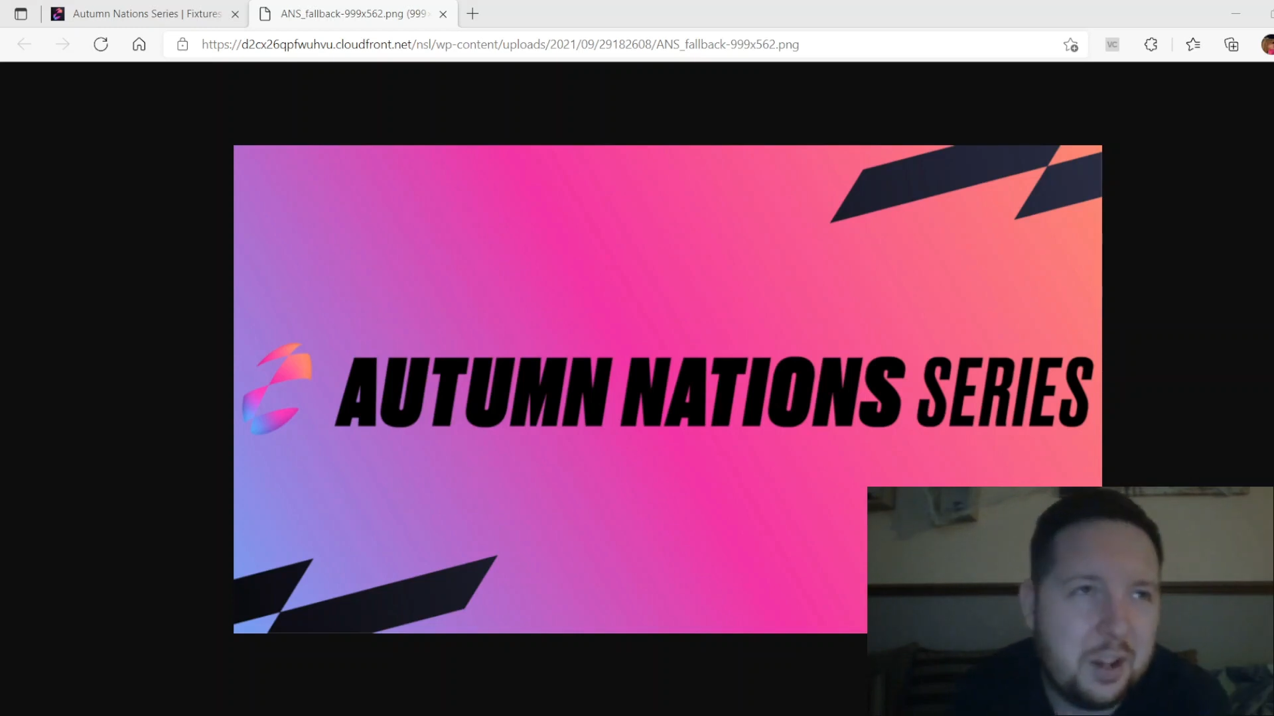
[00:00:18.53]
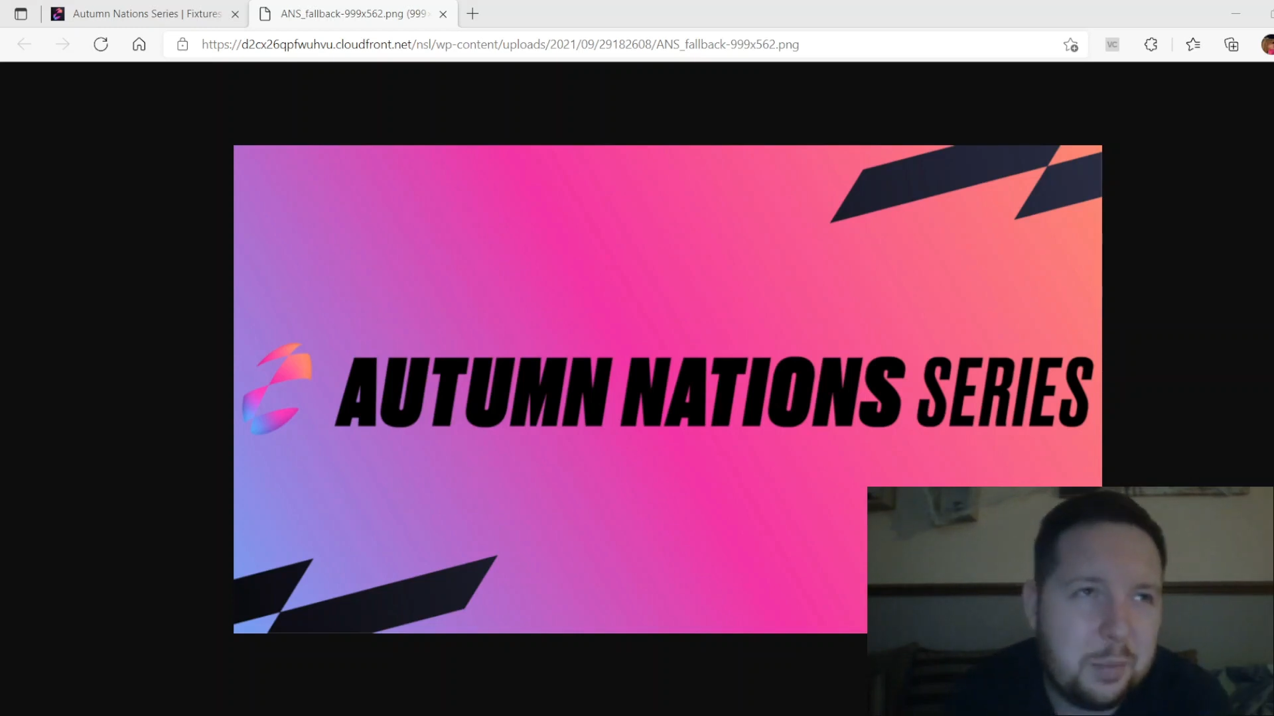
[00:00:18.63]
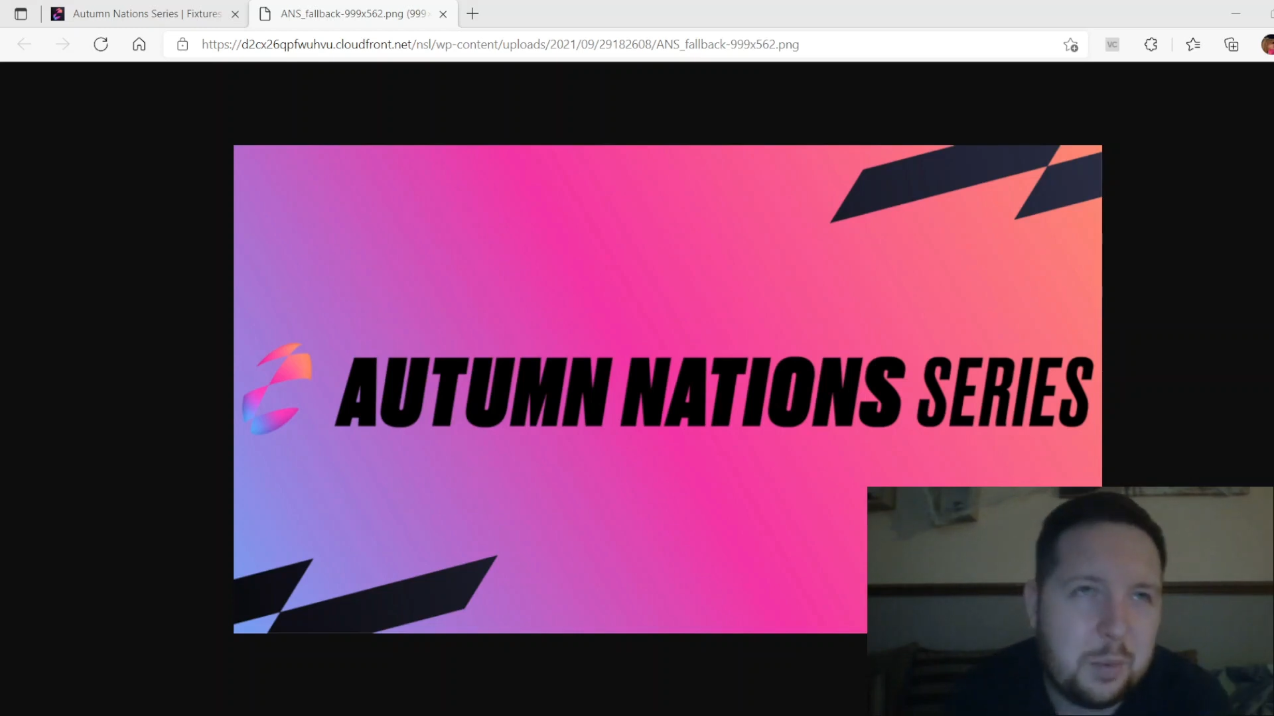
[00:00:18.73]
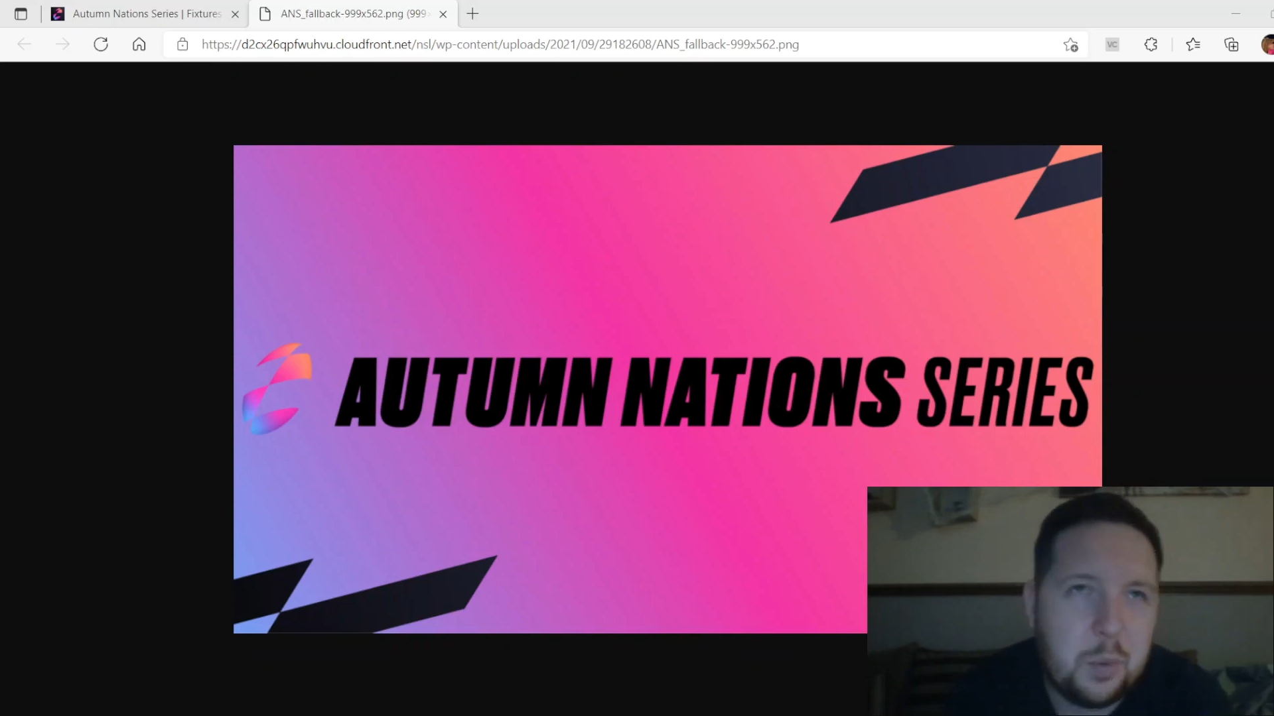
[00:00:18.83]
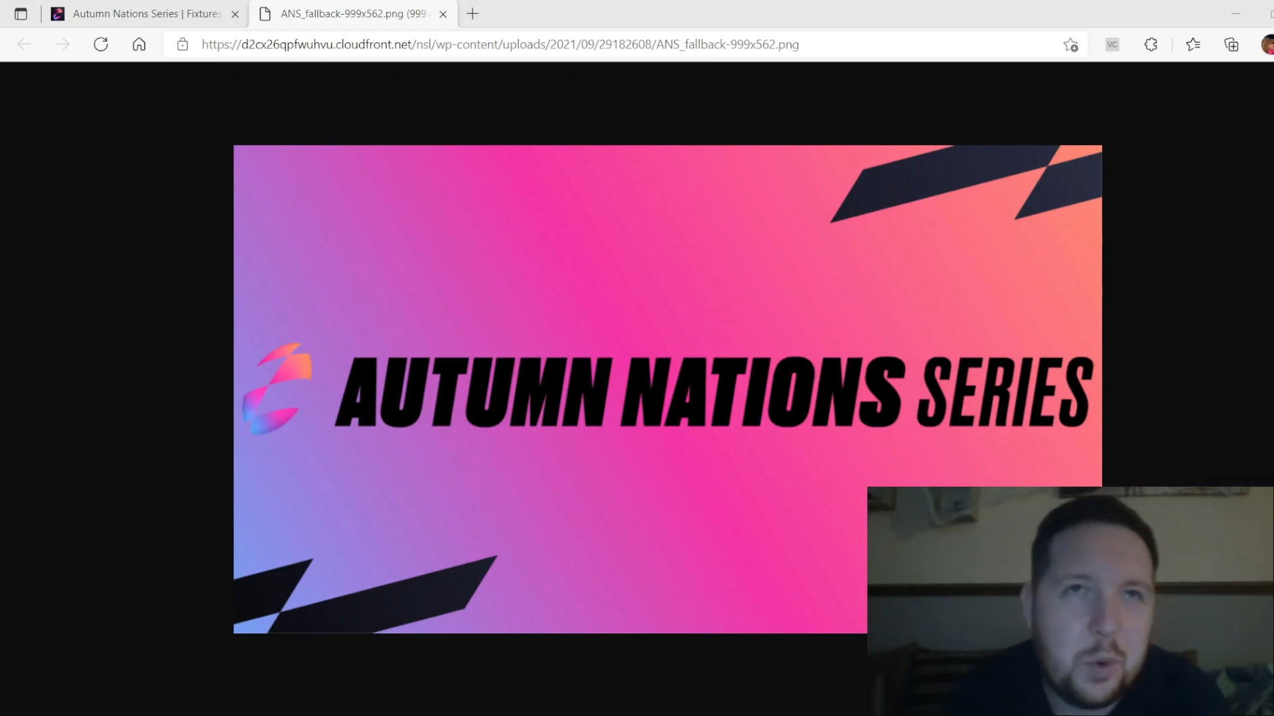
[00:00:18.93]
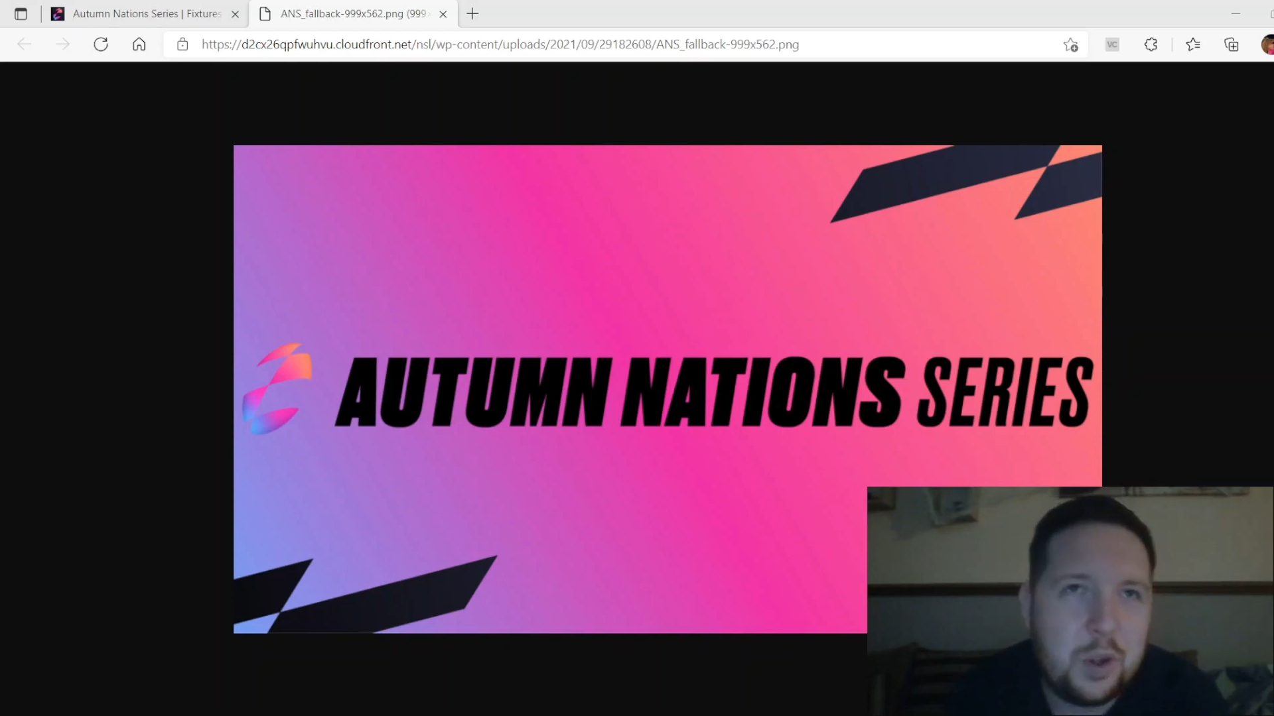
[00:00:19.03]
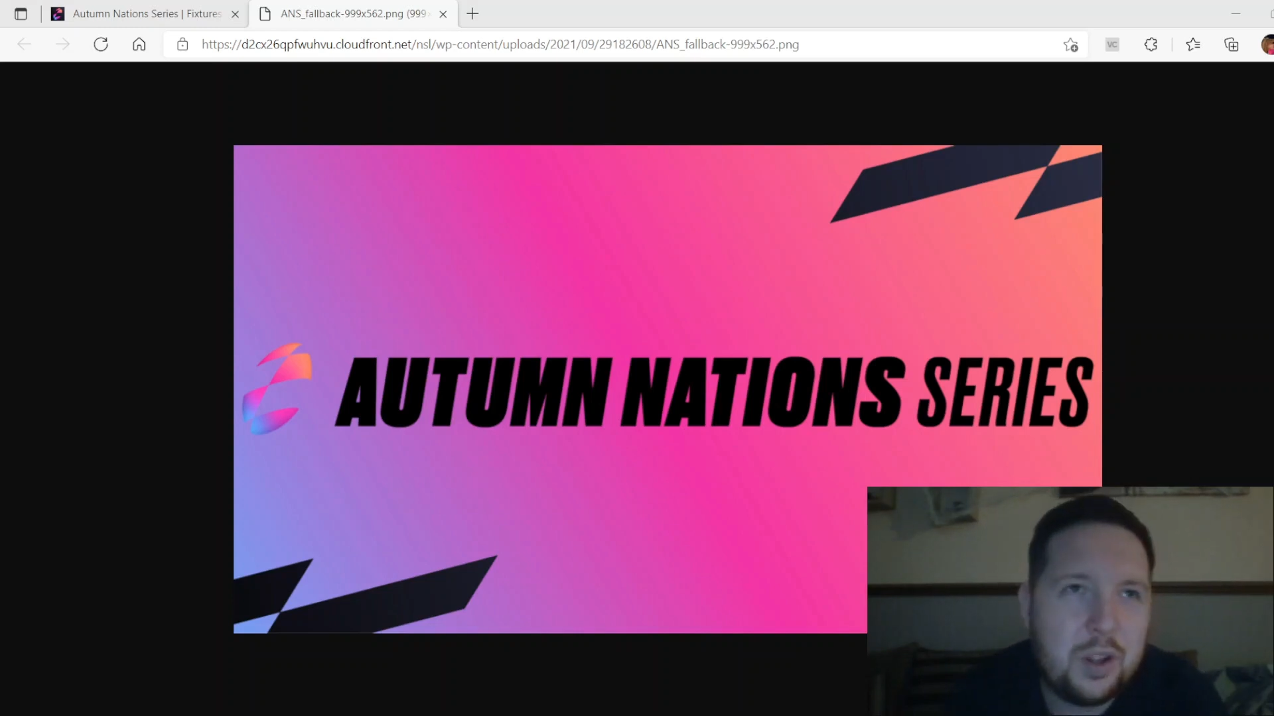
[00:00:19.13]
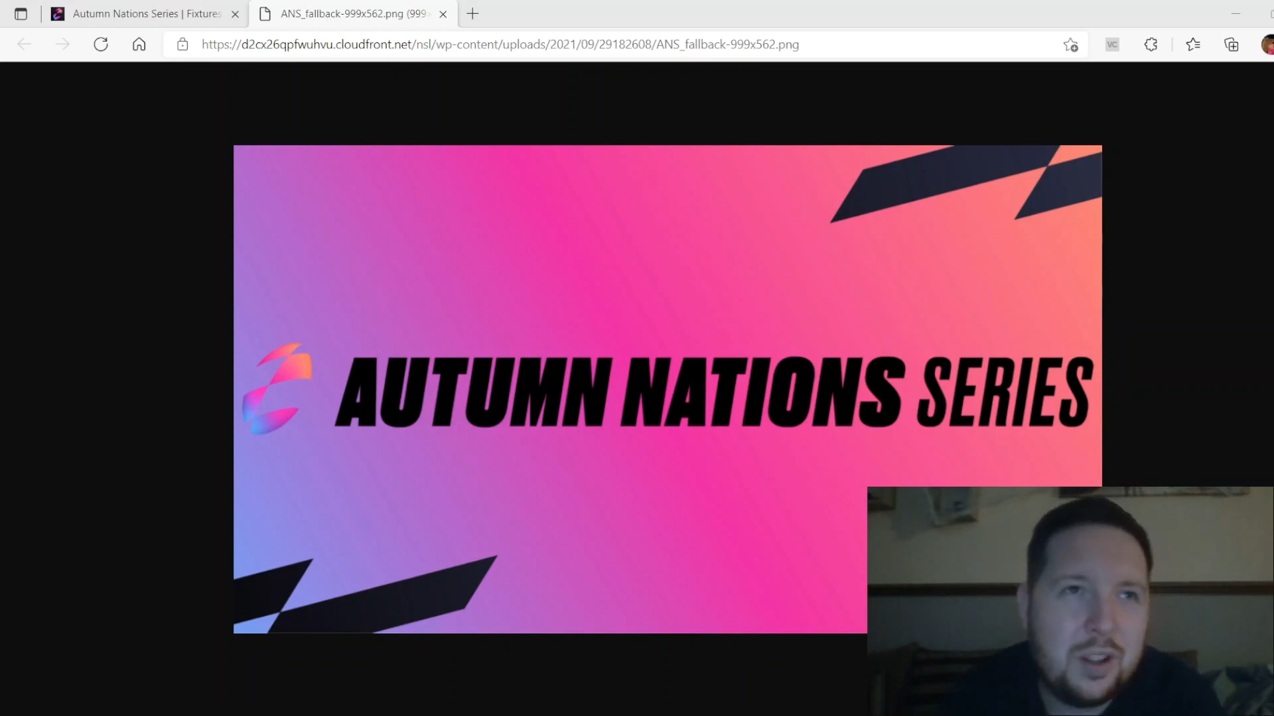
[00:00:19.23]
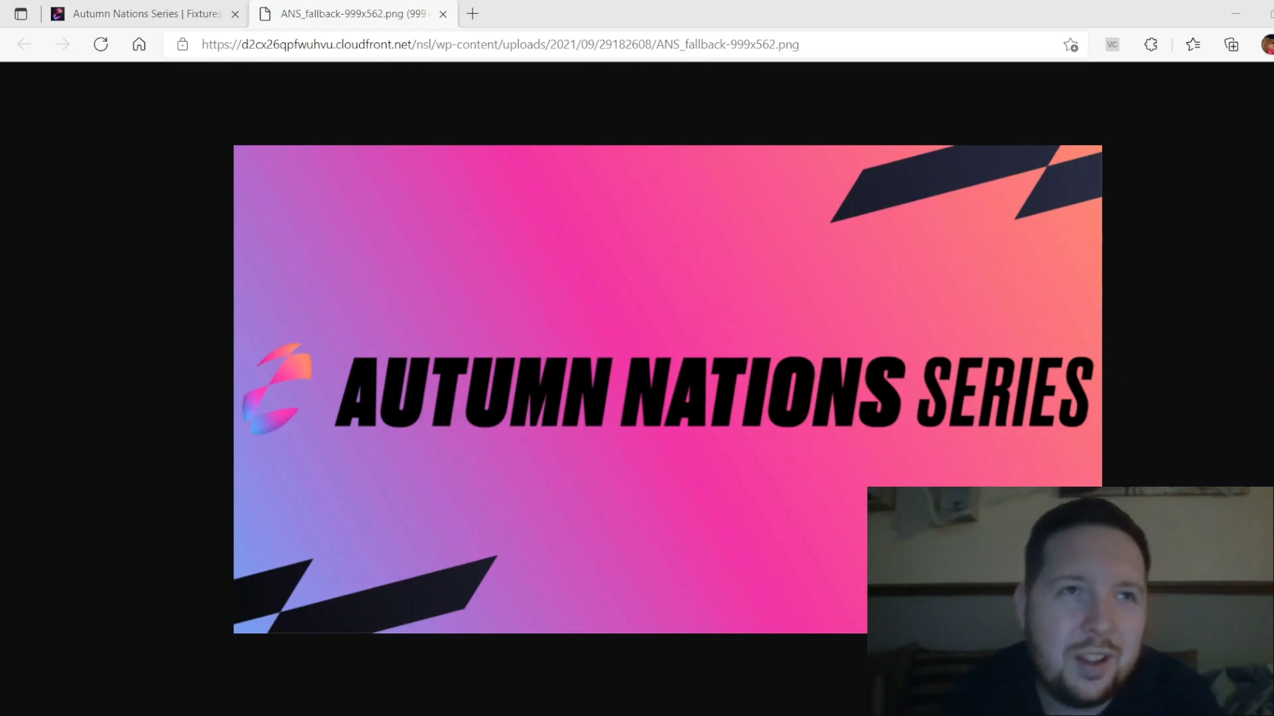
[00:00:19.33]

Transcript: little bit of work